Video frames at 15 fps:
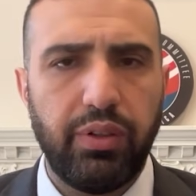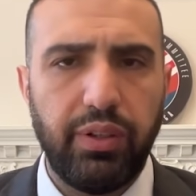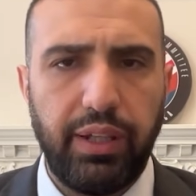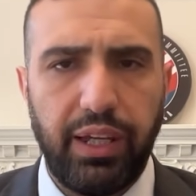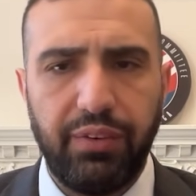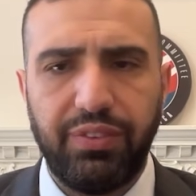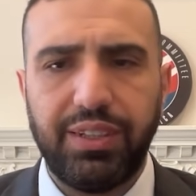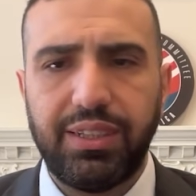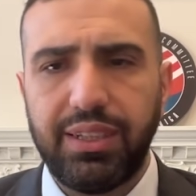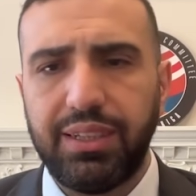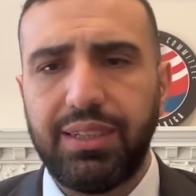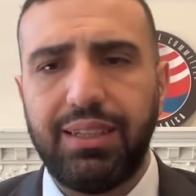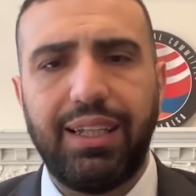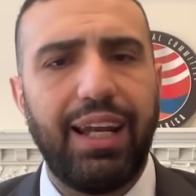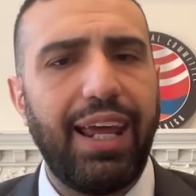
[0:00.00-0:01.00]
They have
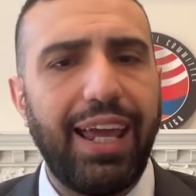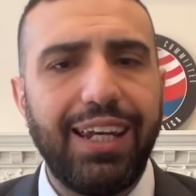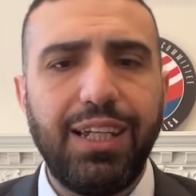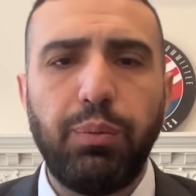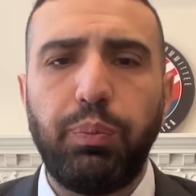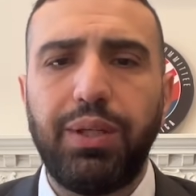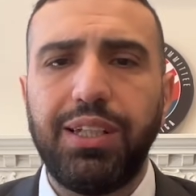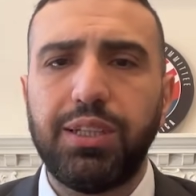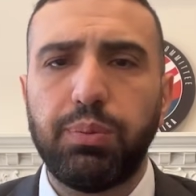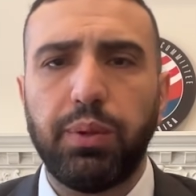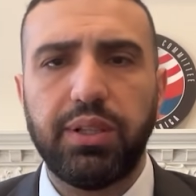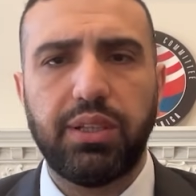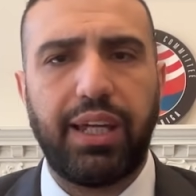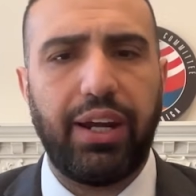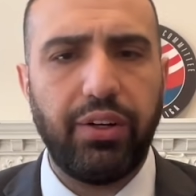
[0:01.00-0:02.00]
insisted that any peace
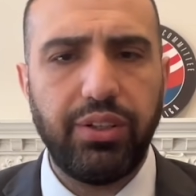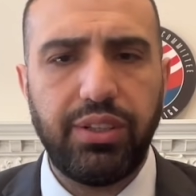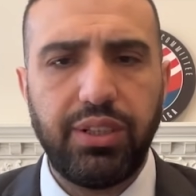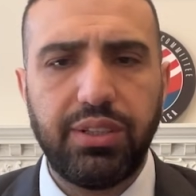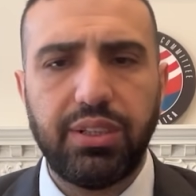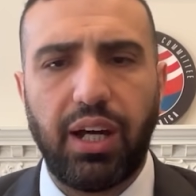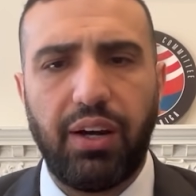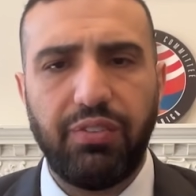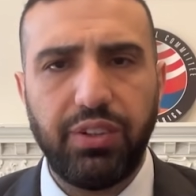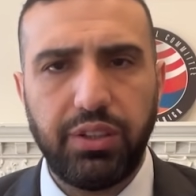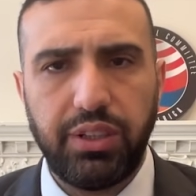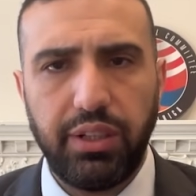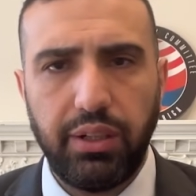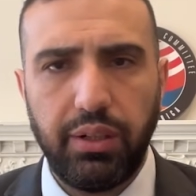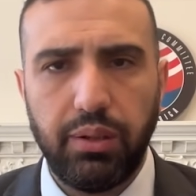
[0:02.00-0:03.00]
must guarantee
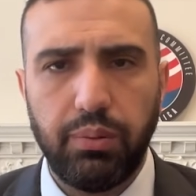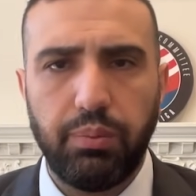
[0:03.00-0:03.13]
sovereignty,